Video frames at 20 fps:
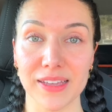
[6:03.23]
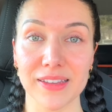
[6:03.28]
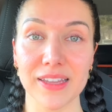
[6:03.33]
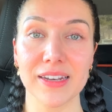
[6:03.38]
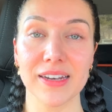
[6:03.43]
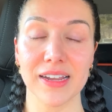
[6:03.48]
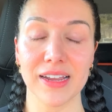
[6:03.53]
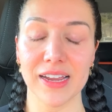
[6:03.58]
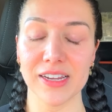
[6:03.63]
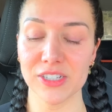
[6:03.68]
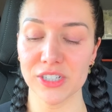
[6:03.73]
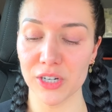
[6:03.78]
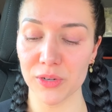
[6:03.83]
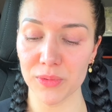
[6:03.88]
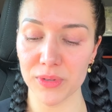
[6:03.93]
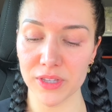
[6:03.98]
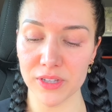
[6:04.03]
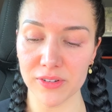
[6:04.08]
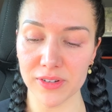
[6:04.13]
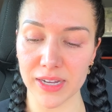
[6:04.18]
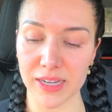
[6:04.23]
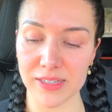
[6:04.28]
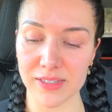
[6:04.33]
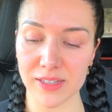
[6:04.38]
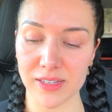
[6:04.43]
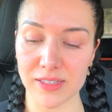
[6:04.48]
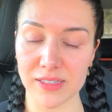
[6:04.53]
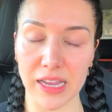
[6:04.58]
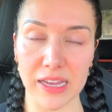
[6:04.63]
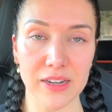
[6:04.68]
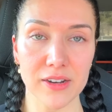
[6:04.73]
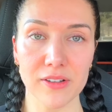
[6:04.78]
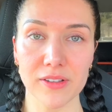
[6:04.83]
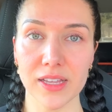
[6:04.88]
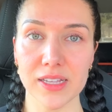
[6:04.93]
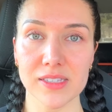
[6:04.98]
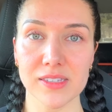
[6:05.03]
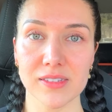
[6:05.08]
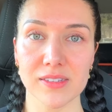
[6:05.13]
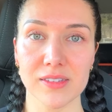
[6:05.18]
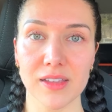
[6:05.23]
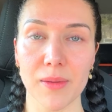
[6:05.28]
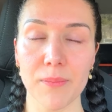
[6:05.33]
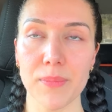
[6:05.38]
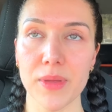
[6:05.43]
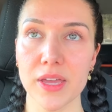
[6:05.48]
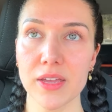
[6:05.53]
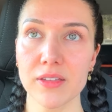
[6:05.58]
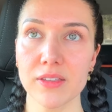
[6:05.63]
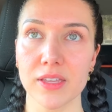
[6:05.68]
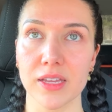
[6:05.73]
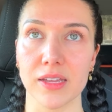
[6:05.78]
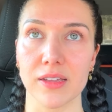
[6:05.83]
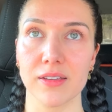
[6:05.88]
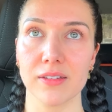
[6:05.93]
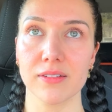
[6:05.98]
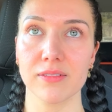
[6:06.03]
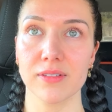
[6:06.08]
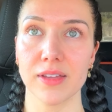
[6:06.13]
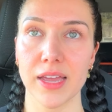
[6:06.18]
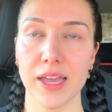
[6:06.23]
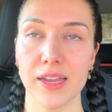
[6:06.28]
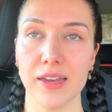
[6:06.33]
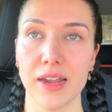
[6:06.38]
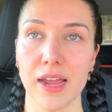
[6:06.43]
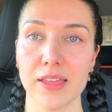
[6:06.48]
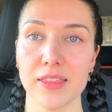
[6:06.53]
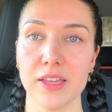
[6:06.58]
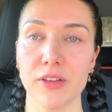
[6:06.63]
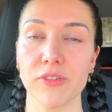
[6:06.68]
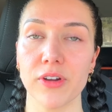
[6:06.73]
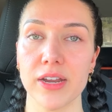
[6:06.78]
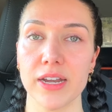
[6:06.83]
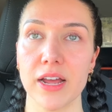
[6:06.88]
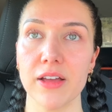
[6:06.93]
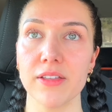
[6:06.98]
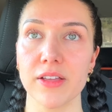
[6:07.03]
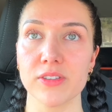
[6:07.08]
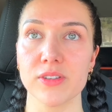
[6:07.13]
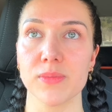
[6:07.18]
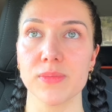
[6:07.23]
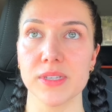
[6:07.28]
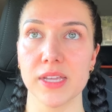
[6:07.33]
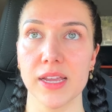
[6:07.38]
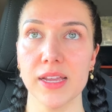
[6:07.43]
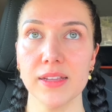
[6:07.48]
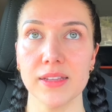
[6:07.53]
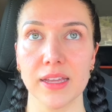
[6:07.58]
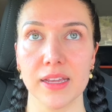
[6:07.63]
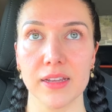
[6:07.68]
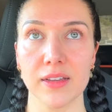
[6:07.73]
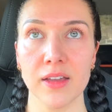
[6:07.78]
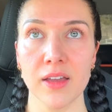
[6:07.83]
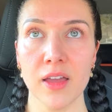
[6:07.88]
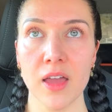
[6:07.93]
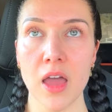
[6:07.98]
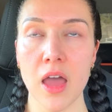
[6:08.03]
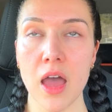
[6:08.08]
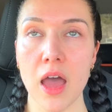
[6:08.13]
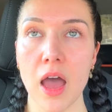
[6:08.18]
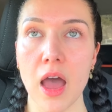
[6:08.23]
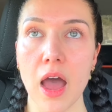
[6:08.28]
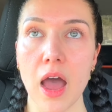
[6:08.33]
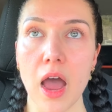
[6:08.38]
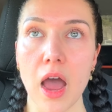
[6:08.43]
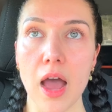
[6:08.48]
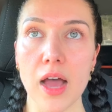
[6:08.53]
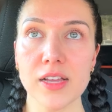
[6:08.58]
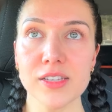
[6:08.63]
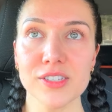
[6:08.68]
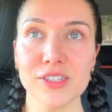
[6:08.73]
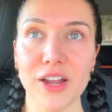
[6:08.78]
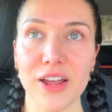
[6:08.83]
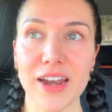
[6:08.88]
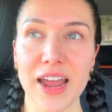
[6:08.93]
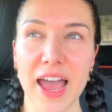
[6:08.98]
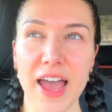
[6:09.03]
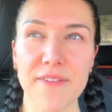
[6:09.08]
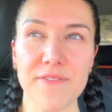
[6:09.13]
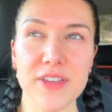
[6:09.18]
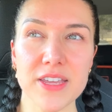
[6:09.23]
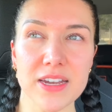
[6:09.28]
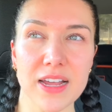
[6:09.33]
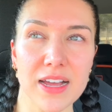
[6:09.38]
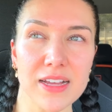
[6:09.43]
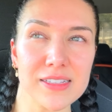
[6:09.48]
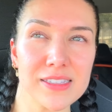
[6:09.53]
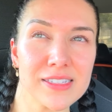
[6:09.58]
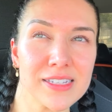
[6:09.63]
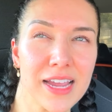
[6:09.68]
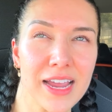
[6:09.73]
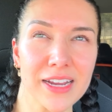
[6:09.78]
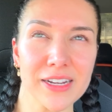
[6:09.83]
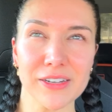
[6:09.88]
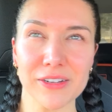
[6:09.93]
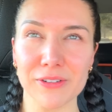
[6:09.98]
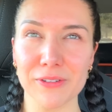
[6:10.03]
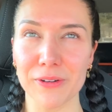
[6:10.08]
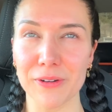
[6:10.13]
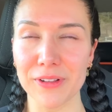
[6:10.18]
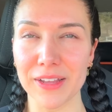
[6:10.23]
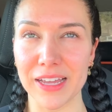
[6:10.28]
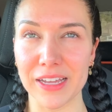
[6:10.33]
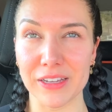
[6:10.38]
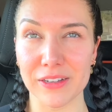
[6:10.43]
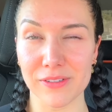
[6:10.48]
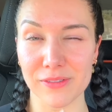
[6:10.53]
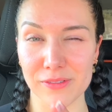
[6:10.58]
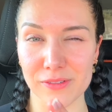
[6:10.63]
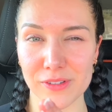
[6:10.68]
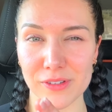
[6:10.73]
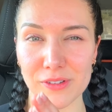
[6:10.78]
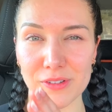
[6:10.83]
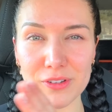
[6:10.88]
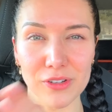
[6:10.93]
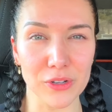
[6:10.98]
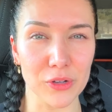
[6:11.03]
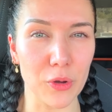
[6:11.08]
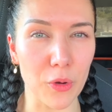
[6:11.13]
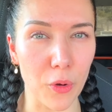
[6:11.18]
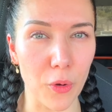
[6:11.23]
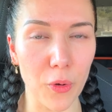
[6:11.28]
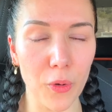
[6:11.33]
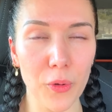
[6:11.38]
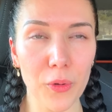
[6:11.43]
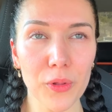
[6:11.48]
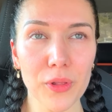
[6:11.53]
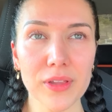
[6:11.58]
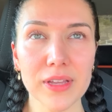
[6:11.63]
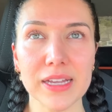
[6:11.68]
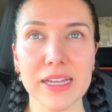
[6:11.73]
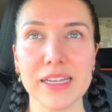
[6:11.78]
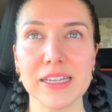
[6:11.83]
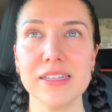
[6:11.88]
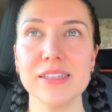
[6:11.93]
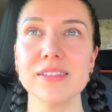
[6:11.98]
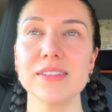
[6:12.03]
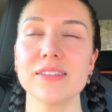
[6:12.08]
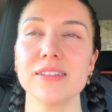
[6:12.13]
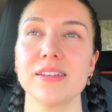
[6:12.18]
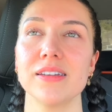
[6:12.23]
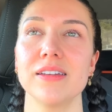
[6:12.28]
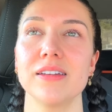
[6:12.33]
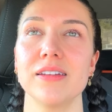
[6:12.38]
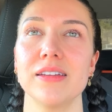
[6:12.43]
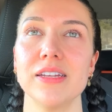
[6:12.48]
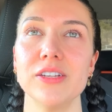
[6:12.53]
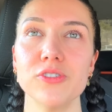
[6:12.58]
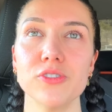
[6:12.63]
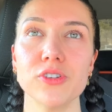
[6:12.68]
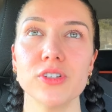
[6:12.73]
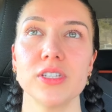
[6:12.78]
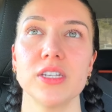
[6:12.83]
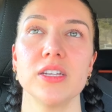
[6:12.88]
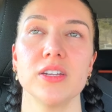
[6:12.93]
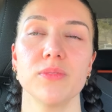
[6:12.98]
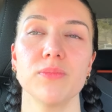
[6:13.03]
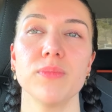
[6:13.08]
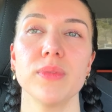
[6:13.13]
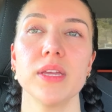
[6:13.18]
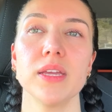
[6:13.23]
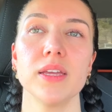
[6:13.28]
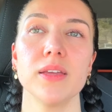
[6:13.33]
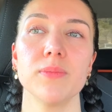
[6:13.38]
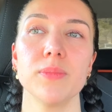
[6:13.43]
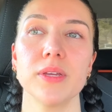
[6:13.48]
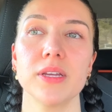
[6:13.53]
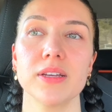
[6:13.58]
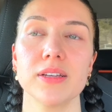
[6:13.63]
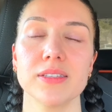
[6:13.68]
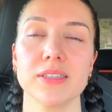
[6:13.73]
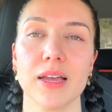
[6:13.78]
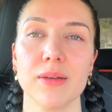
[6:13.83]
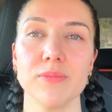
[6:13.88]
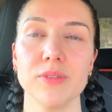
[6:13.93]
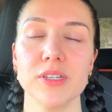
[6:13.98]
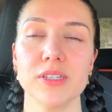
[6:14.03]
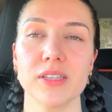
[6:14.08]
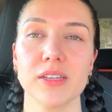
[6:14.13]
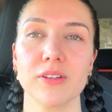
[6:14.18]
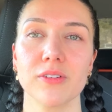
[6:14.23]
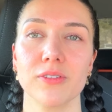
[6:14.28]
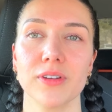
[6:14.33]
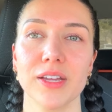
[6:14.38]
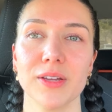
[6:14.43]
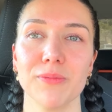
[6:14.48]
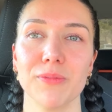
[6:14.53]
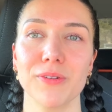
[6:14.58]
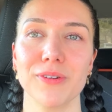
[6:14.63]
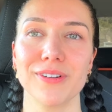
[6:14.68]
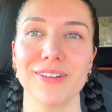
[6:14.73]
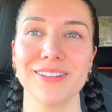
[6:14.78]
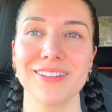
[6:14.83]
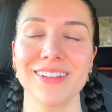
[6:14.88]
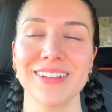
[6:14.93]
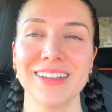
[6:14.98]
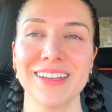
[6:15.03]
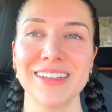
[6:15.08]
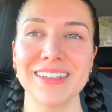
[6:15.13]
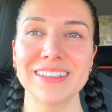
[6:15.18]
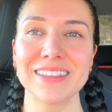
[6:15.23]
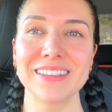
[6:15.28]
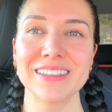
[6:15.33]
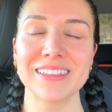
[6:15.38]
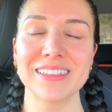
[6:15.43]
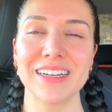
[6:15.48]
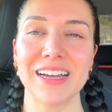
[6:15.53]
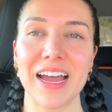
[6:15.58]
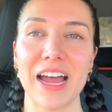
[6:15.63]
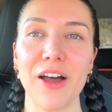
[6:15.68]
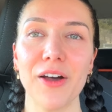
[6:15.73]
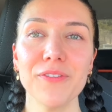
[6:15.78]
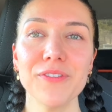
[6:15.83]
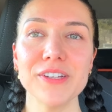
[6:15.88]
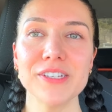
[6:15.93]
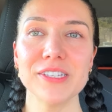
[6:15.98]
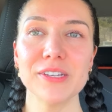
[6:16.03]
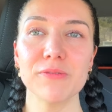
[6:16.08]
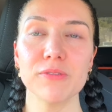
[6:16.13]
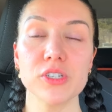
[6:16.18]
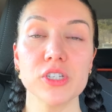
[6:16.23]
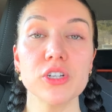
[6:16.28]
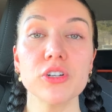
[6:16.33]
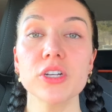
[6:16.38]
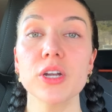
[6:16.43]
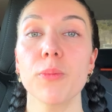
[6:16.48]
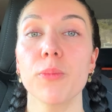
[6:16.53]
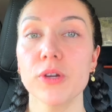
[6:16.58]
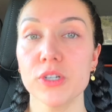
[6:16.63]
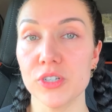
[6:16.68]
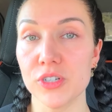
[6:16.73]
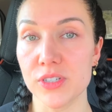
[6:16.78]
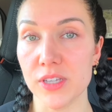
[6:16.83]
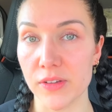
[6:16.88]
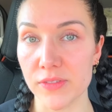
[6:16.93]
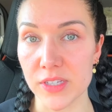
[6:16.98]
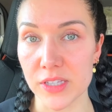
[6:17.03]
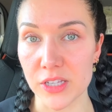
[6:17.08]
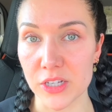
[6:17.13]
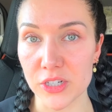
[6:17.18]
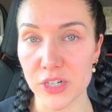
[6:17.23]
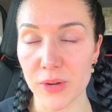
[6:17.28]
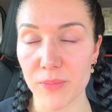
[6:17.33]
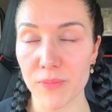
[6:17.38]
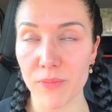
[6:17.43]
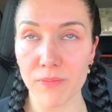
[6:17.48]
then I share with you guys, because I know that's a big thing. And I think right now that's what I'm saying, like, us not having a technical, like, goal is interesting to me, because I'm just like, okay, well, obviously we're still going to push ourselves in the gym.